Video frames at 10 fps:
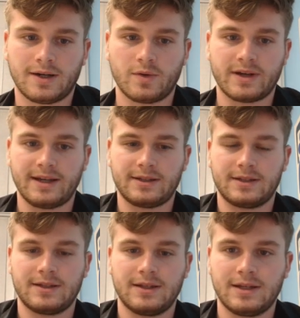Okay,
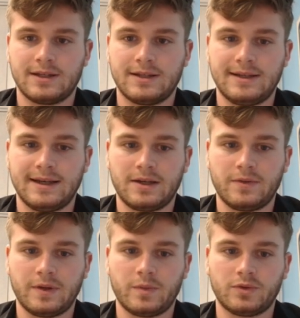then
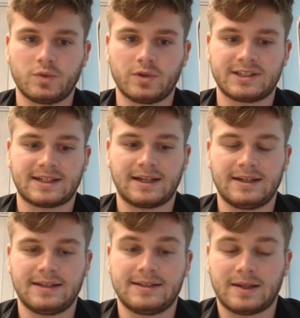we want to assign
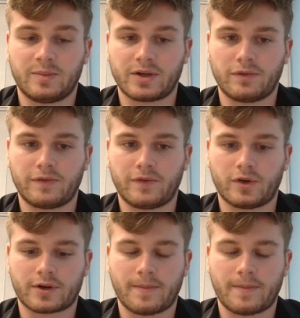it number of 4.